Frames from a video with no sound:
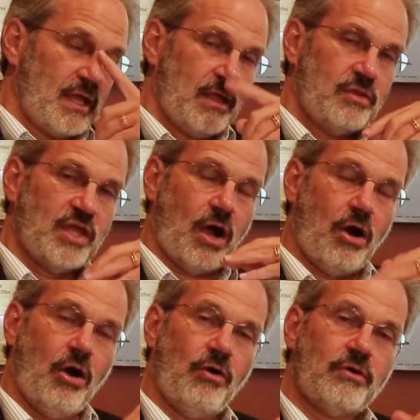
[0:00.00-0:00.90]
The
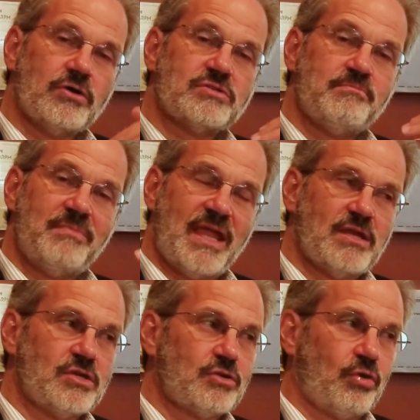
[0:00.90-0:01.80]
owner's
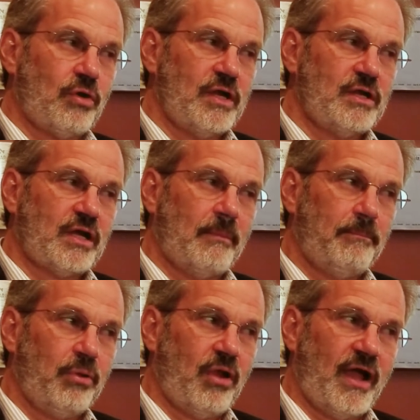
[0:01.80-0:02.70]
mandatory
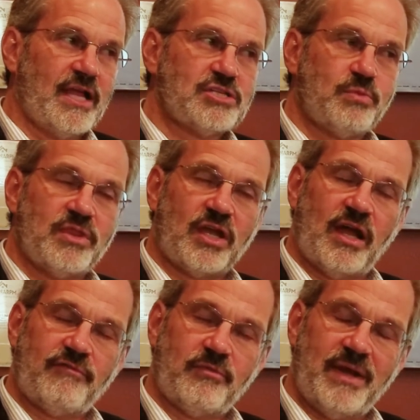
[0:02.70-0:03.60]
compliance with a
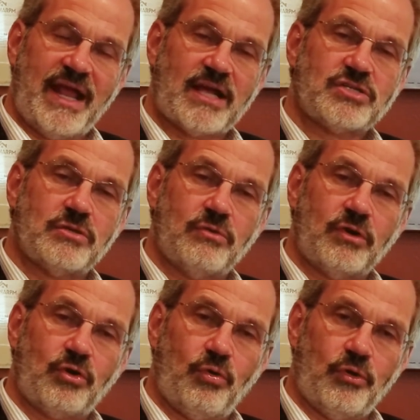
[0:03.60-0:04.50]
government action or
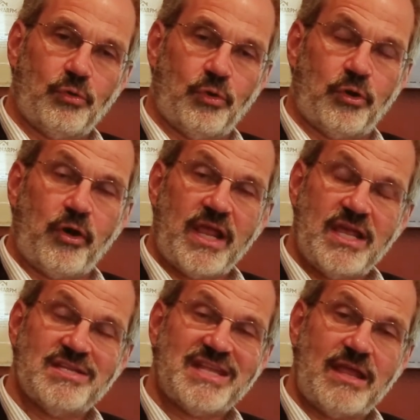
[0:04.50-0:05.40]
a court order
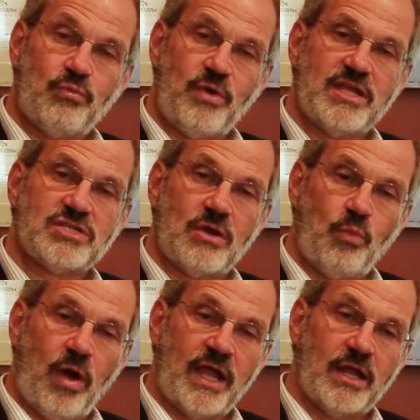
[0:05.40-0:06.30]
is a reason
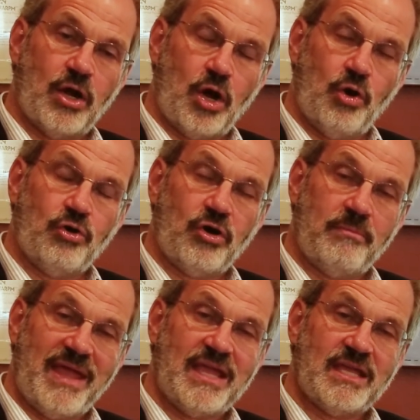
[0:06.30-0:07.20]
why an owner
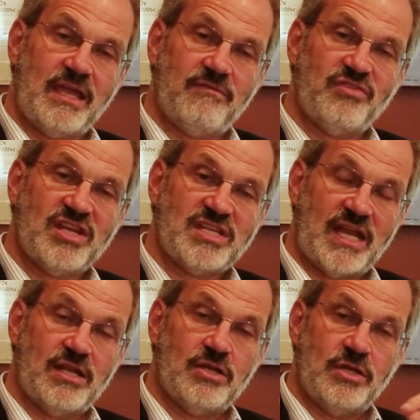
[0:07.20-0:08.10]
may give the
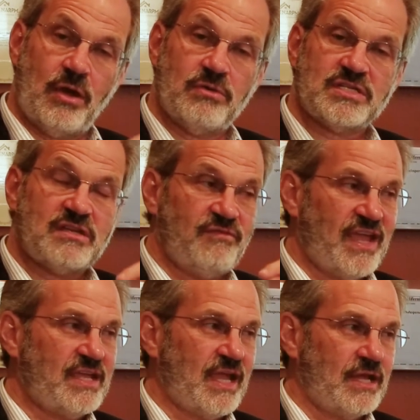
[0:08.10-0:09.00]
tenant notice to
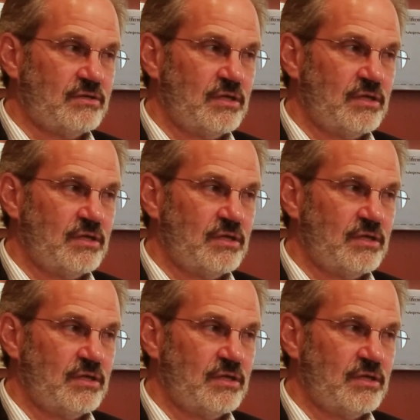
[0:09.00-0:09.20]
vacate.